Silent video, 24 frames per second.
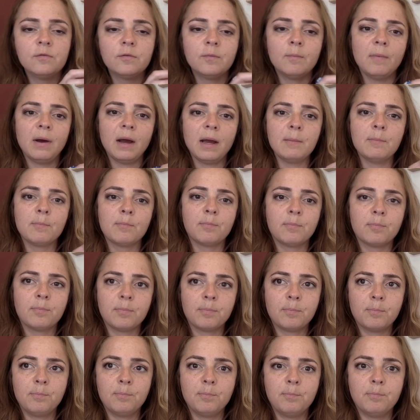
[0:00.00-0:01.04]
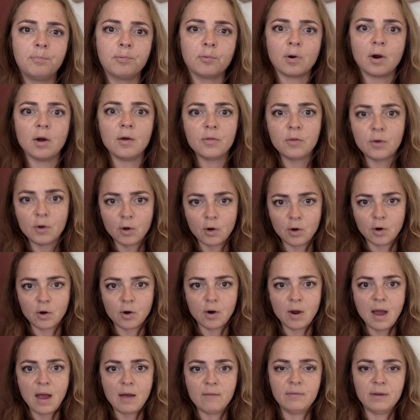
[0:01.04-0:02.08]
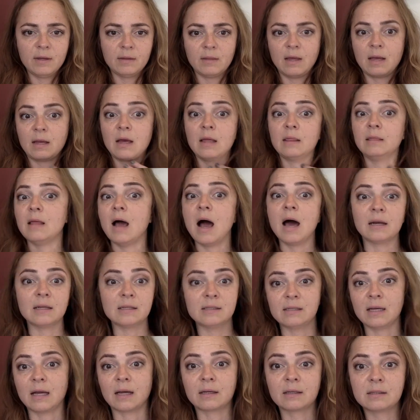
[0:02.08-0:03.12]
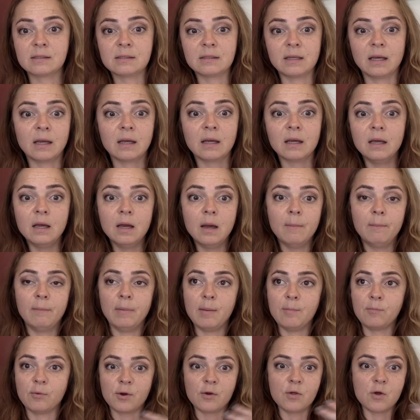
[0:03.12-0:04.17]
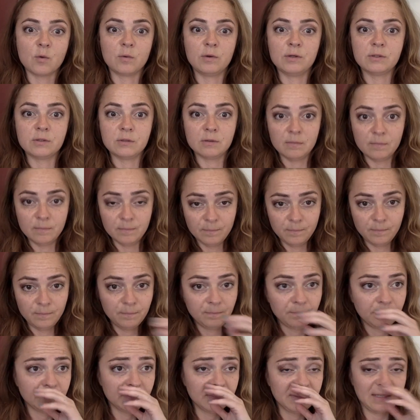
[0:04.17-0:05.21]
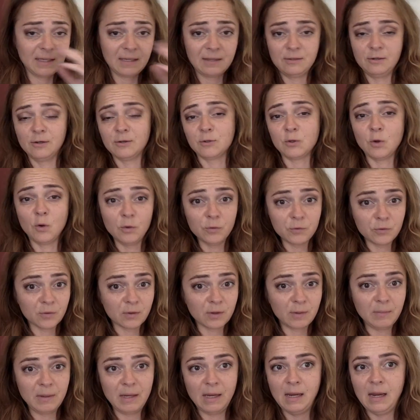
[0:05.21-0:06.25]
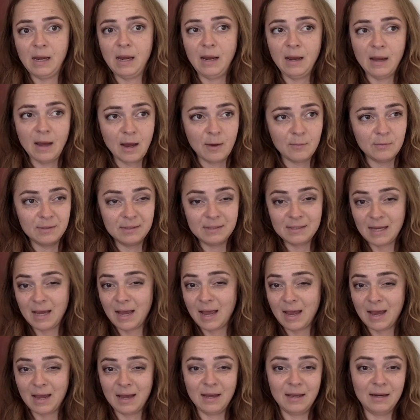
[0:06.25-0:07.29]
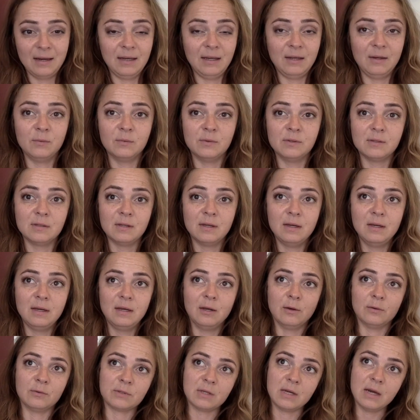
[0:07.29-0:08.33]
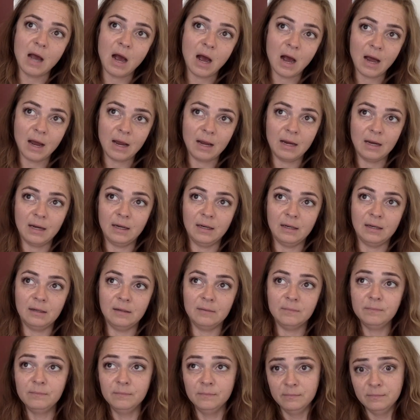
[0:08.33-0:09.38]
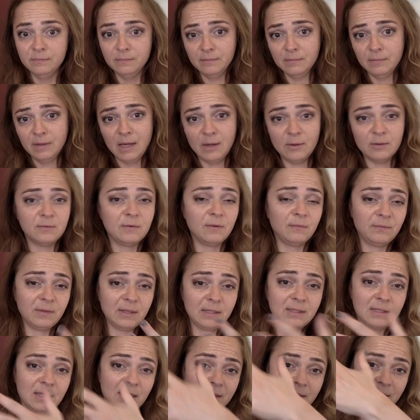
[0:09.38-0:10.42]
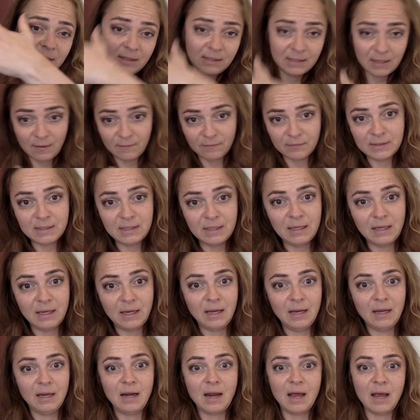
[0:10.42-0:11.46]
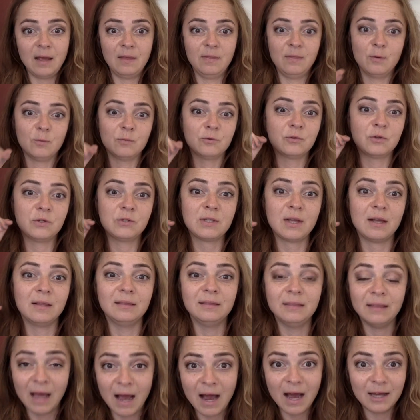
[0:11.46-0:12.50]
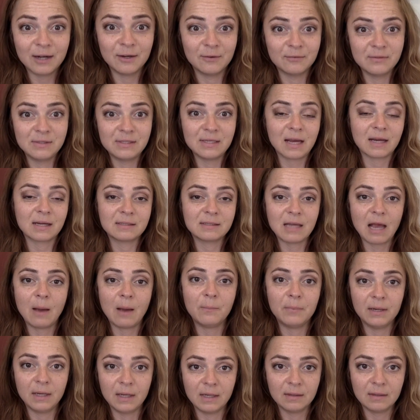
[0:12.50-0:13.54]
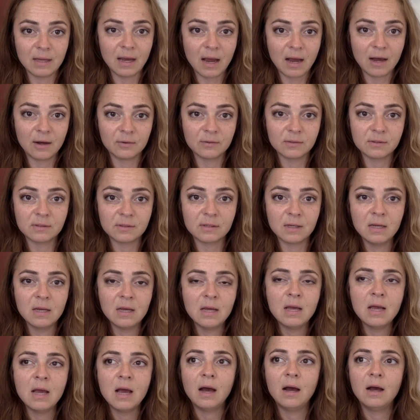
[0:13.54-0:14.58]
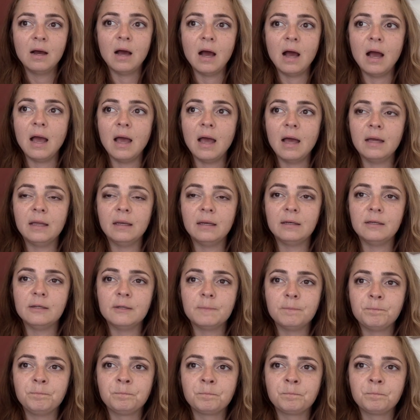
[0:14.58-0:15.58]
my brother having a lot of sex. My brother was 6 years older than me. I was 10. I was 9. He was 15, 16, 17, and there was just a lot of sex happening in the house. And